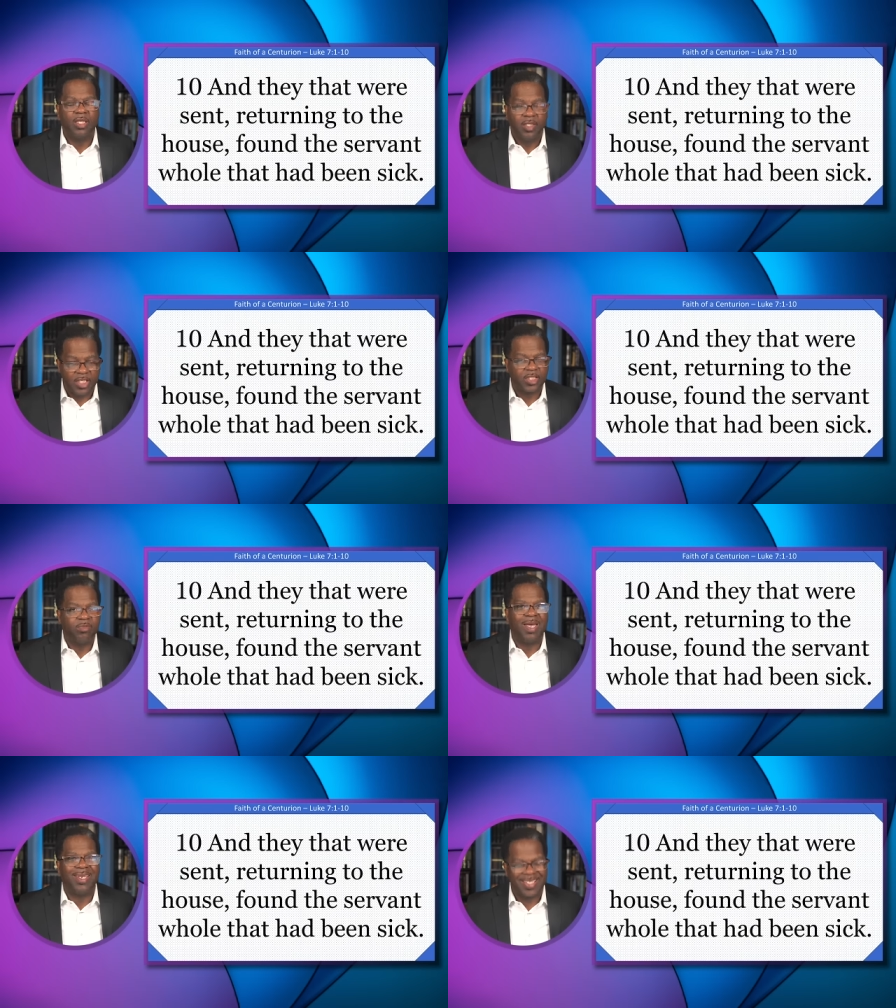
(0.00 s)
And
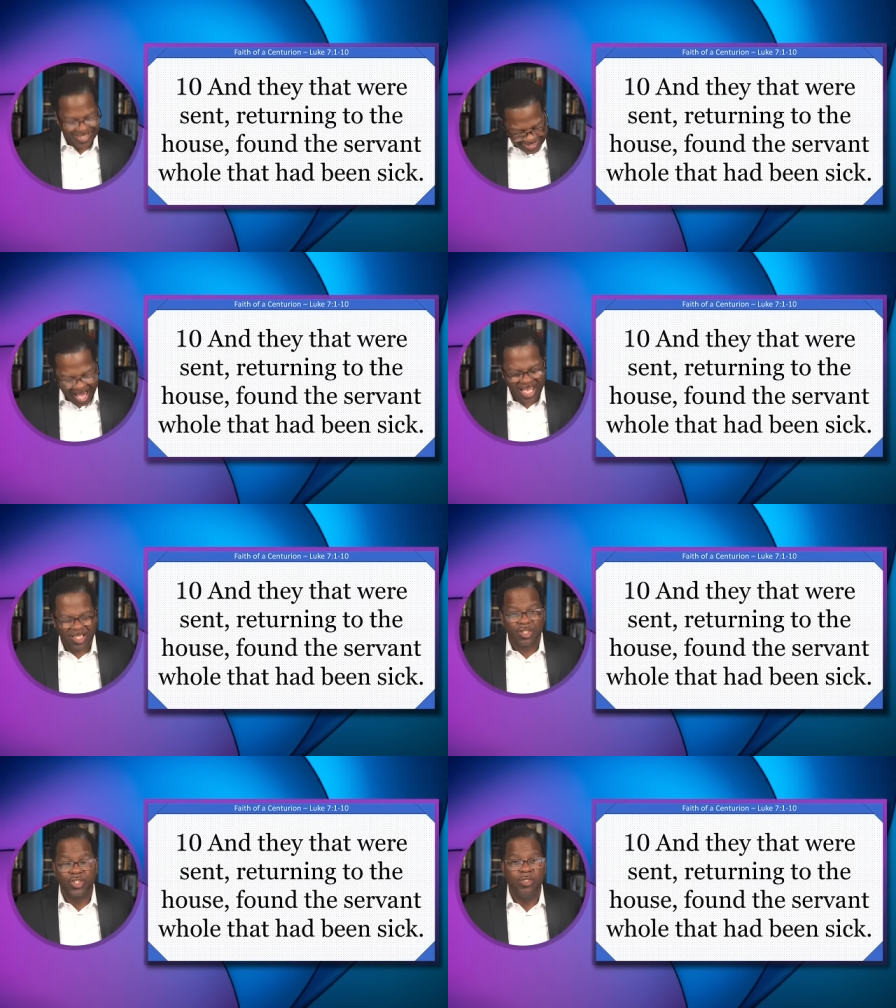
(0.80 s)
this man is
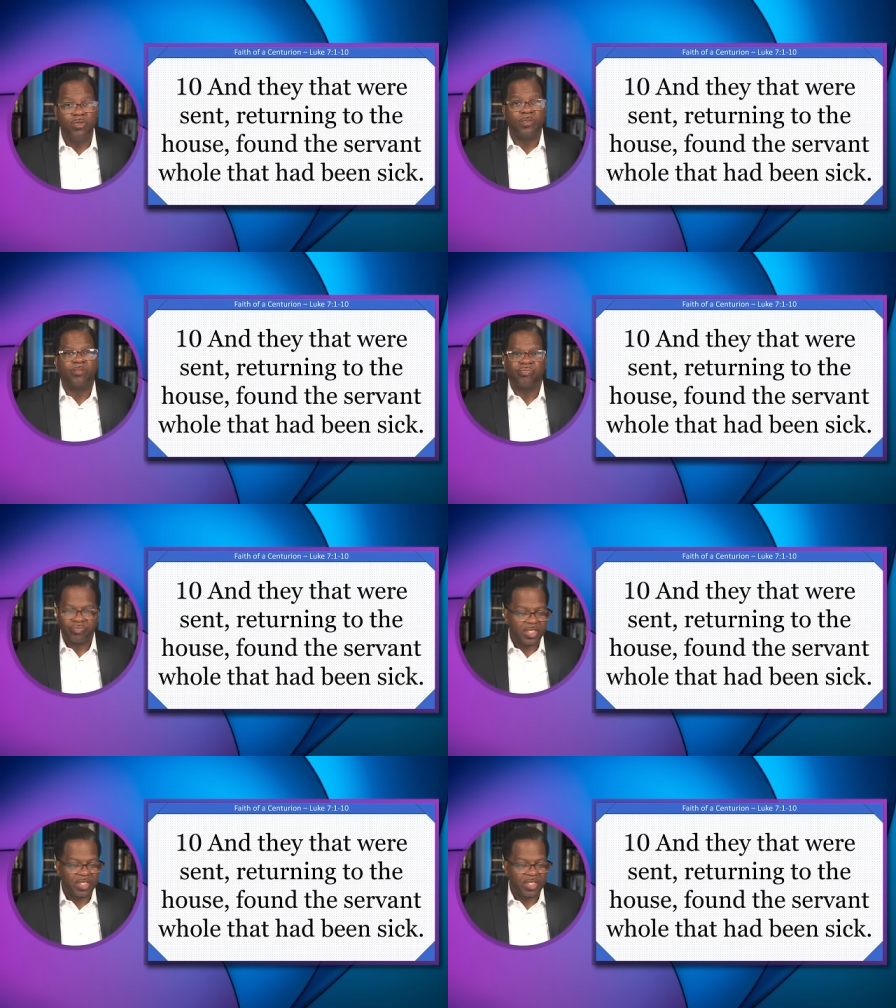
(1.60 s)
not a Jew.